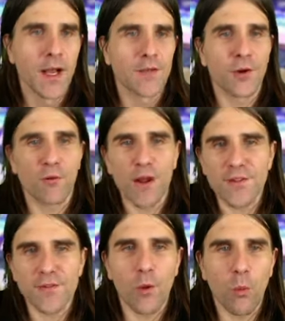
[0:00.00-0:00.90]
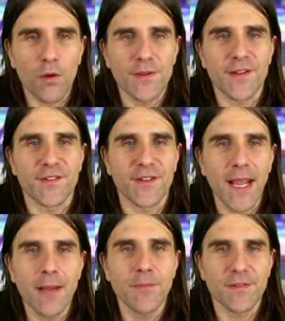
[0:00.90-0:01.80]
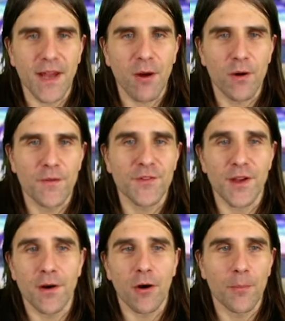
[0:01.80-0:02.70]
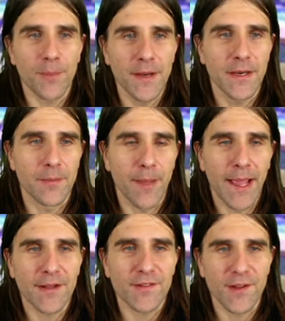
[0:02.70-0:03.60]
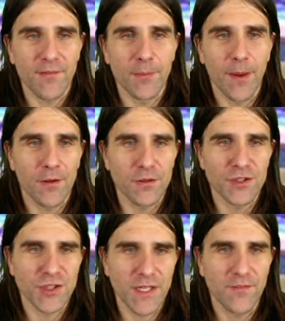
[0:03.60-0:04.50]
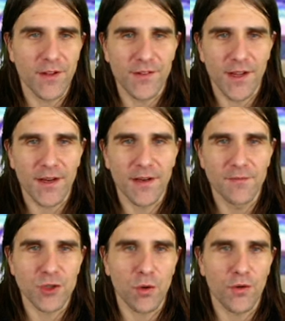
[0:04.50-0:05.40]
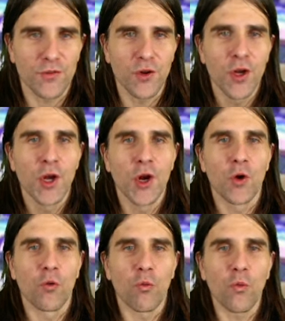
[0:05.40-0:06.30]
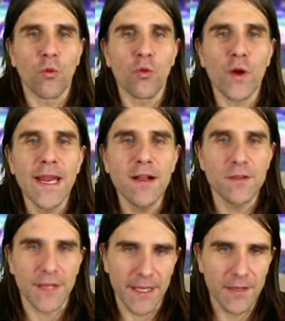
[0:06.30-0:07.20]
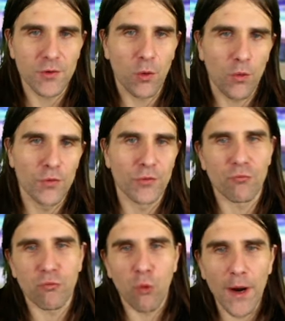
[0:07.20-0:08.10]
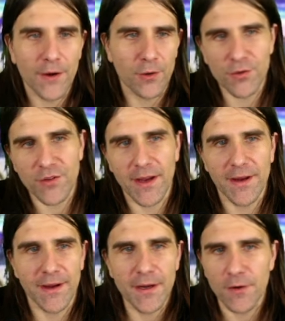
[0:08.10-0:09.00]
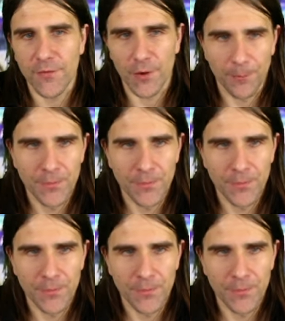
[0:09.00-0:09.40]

The rest of the world has gamed the tariffs, in our opinion, MAG 7 Metals chief executive Charles Really told Reuters in an interview.